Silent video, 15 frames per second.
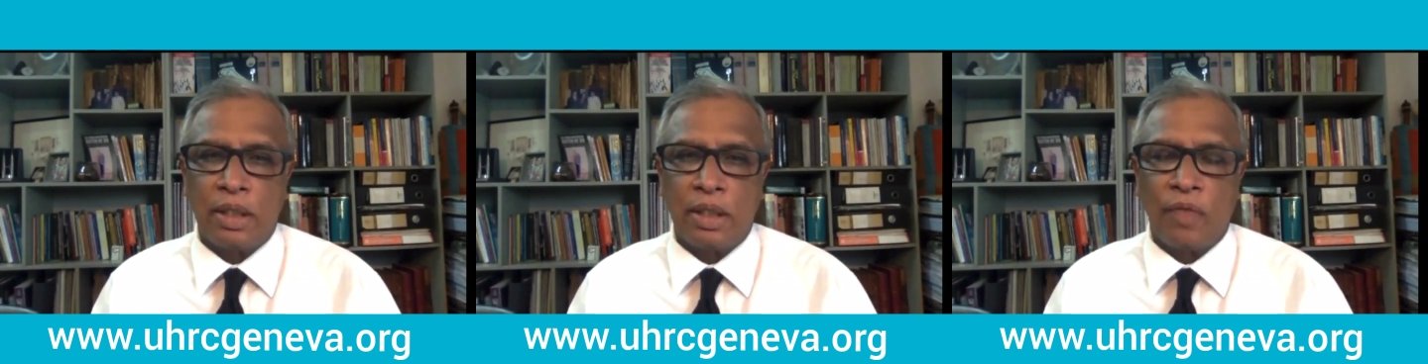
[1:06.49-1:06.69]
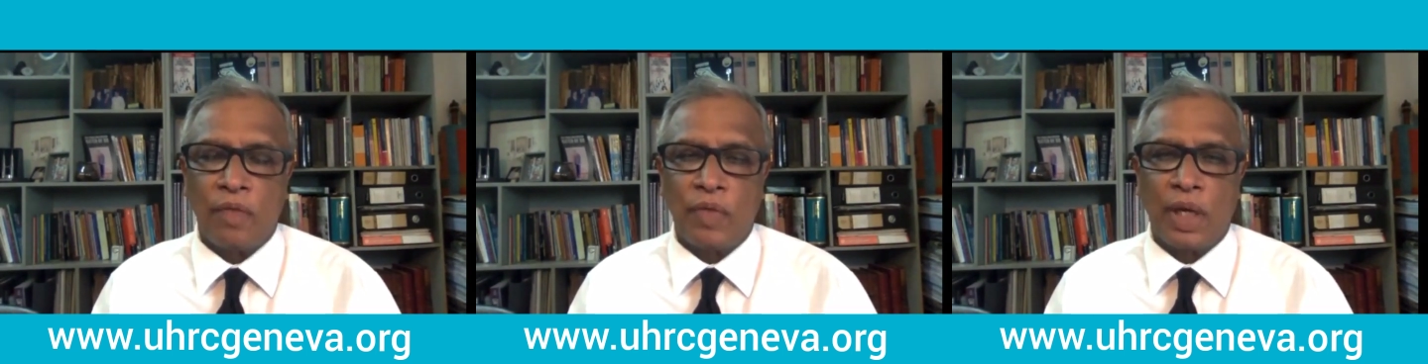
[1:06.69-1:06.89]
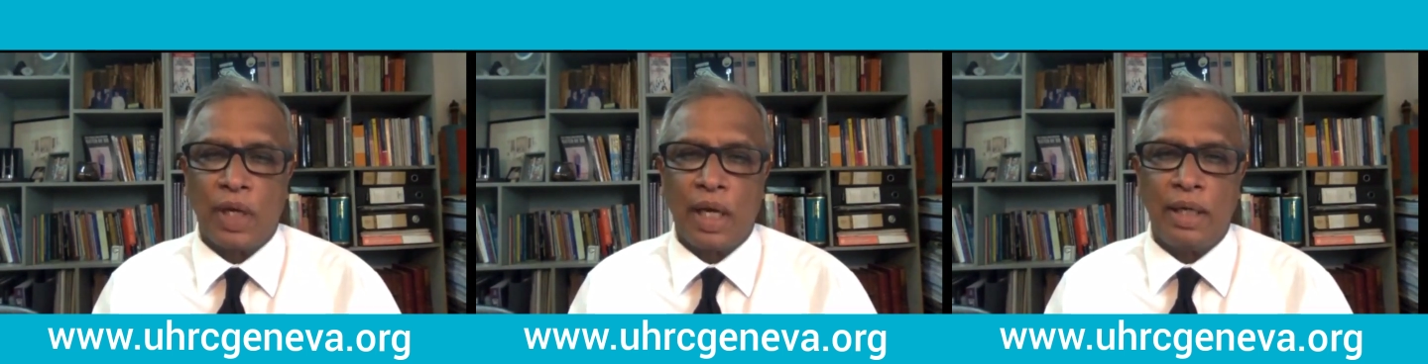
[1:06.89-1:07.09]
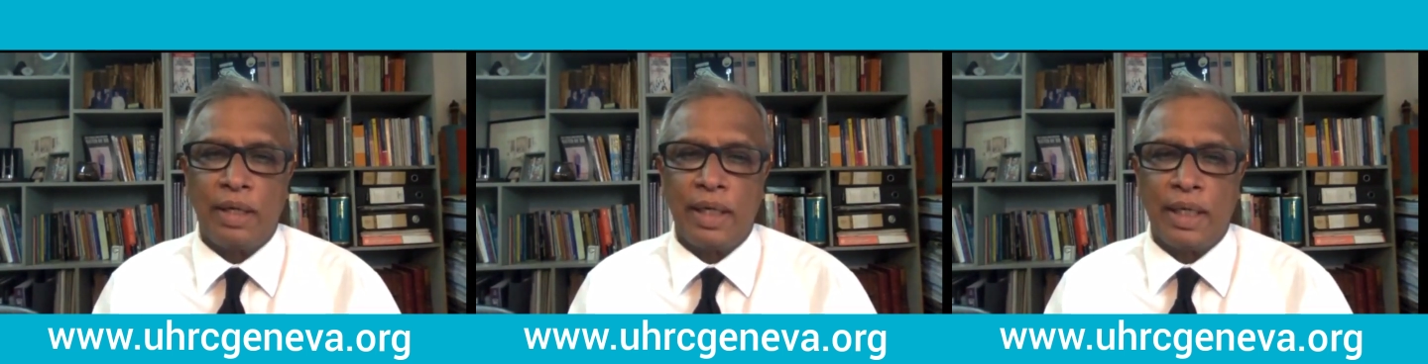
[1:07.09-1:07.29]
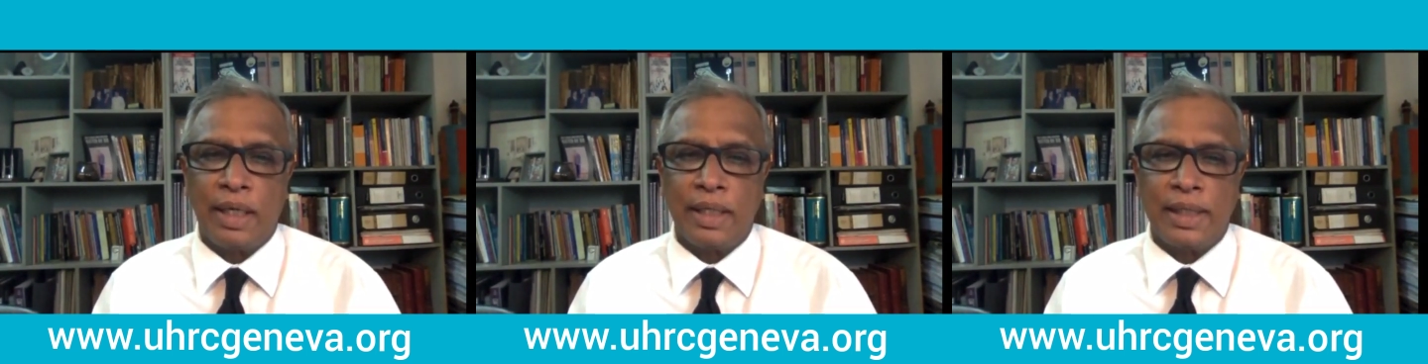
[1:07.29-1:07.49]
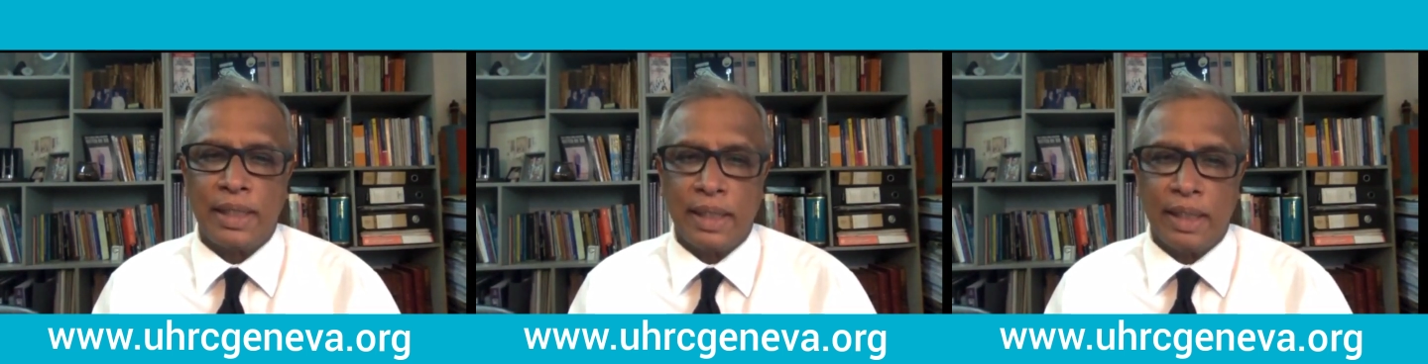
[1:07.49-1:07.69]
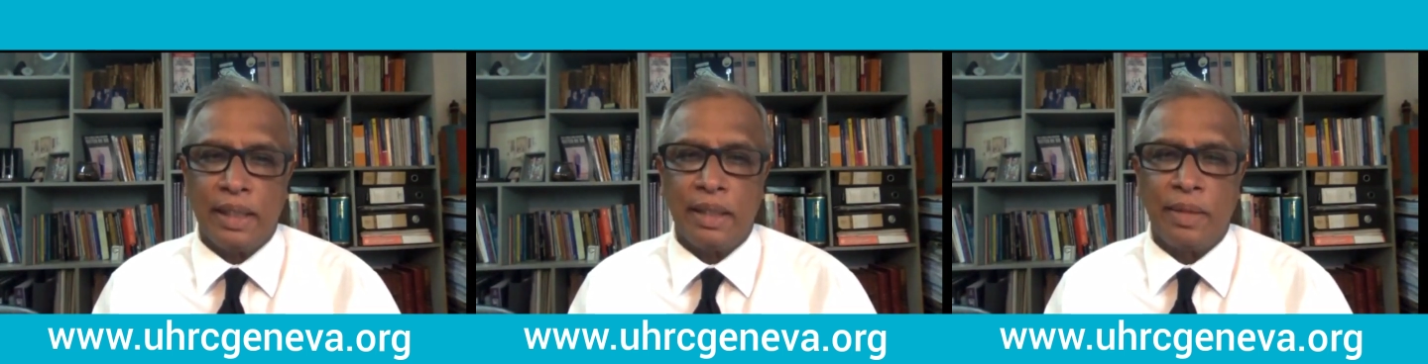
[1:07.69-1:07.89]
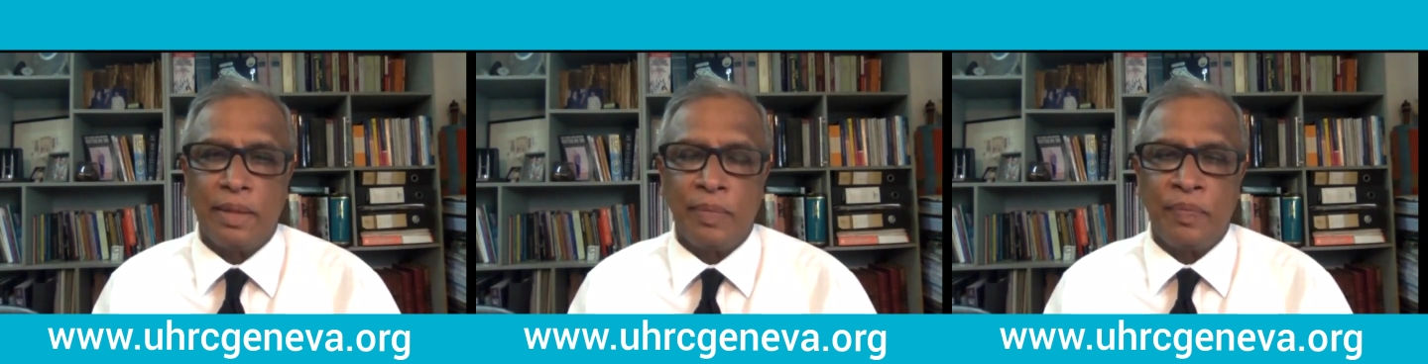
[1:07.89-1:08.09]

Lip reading: of the country concerned.